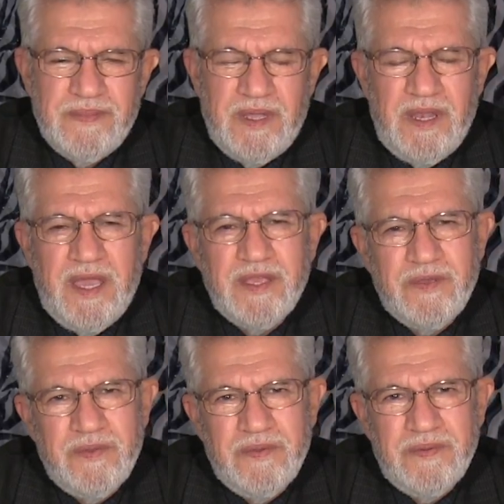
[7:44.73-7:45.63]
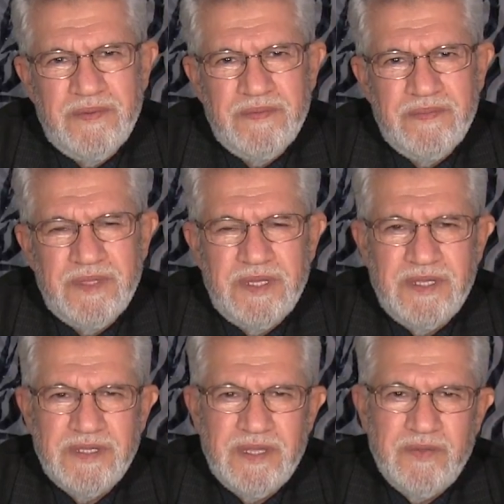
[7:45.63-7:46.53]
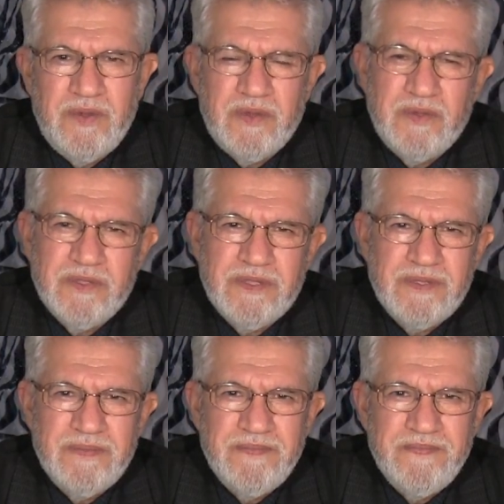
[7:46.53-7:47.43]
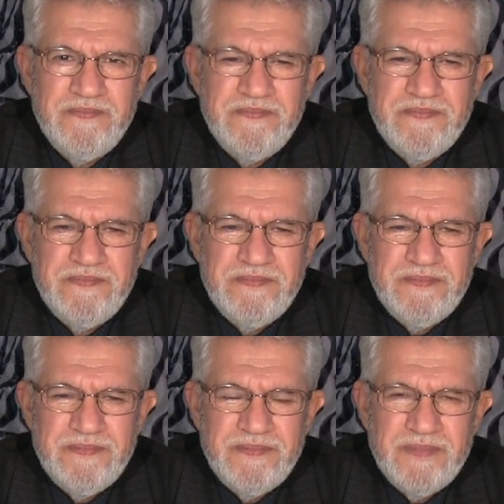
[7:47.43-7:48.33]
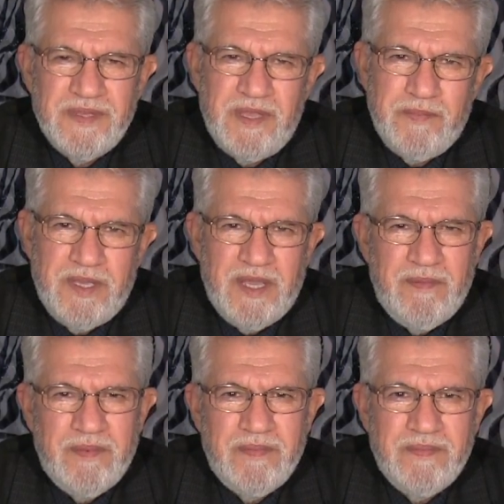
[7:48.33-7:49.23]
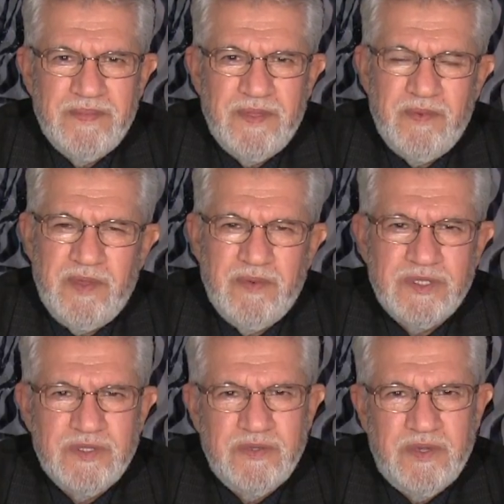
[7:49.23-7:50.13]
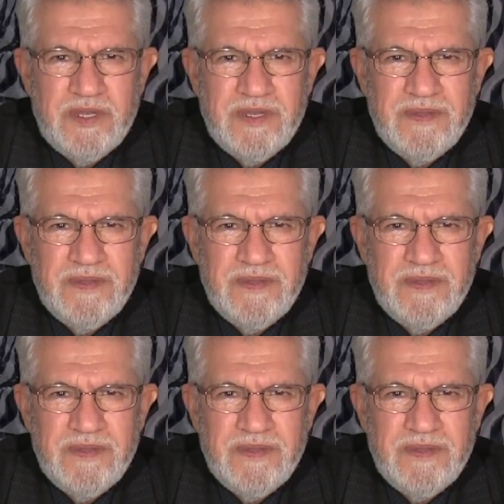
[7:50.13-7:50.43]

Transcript: I like you, the reason you are good, and I become the way which your